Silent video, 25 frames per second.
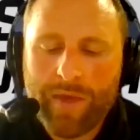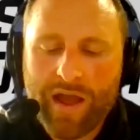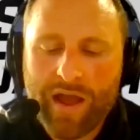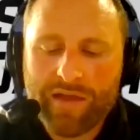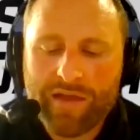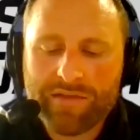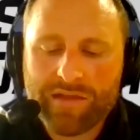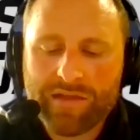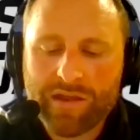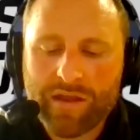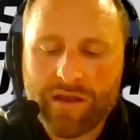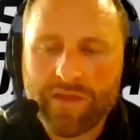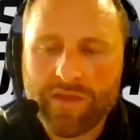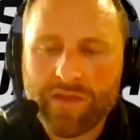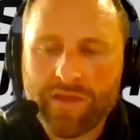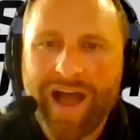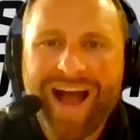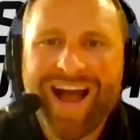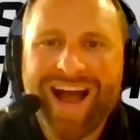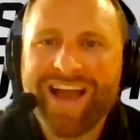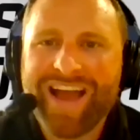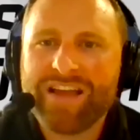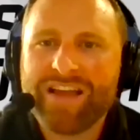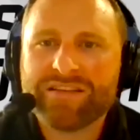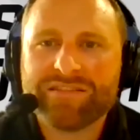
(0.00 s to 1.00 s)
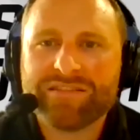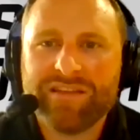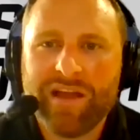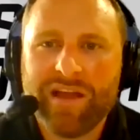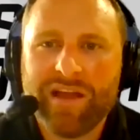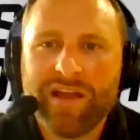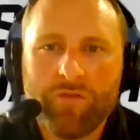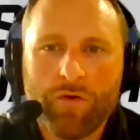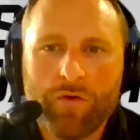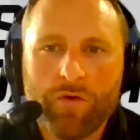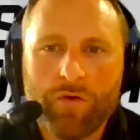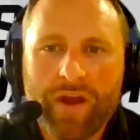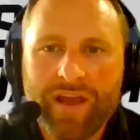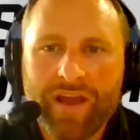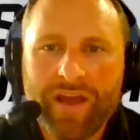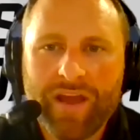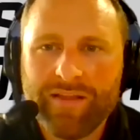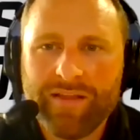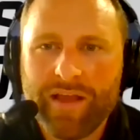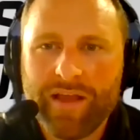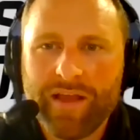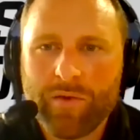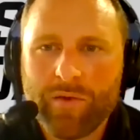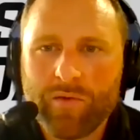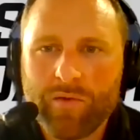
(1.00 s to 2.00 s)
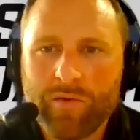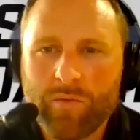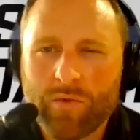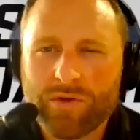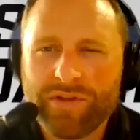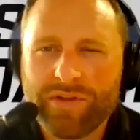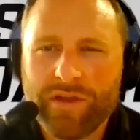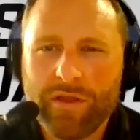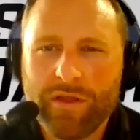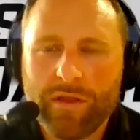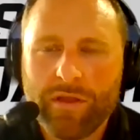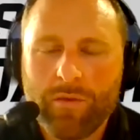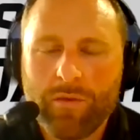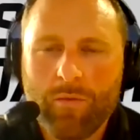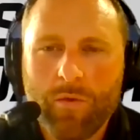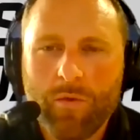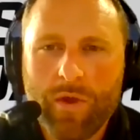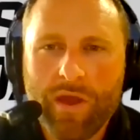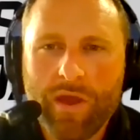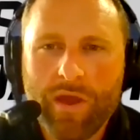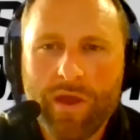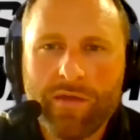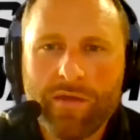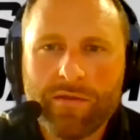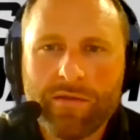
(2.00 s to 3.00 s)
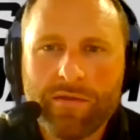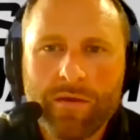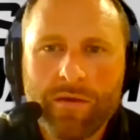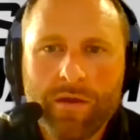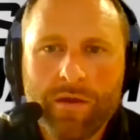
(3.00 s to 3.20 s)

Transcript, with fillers: I think on the highest level, right? Like when we're dealing with